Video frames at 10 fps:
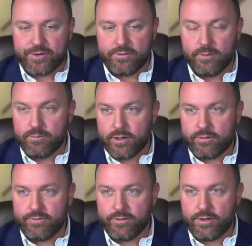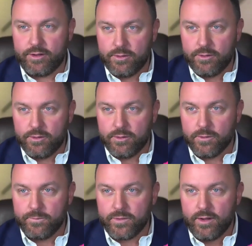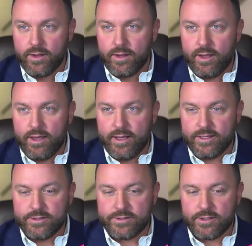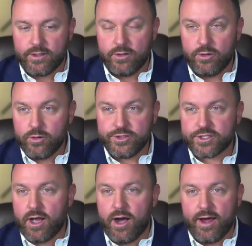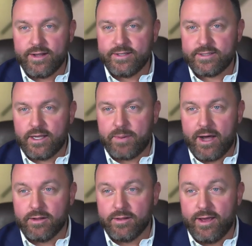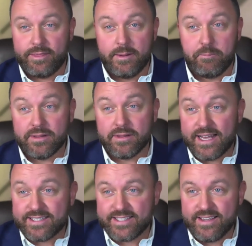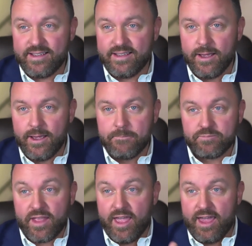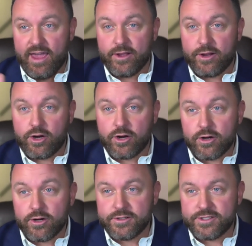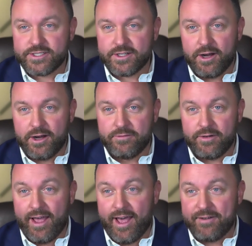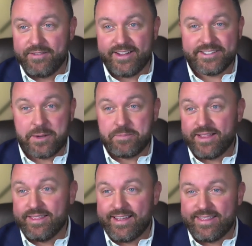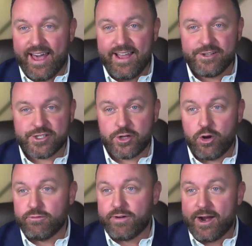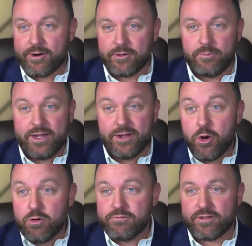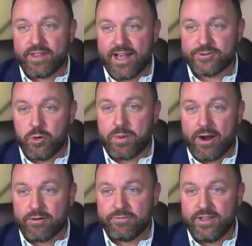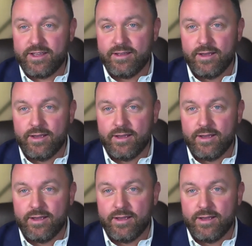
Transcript: of the book for you is you're just honest about like the blessing and the curse of having something like that just go viral and be known for that so powerfully.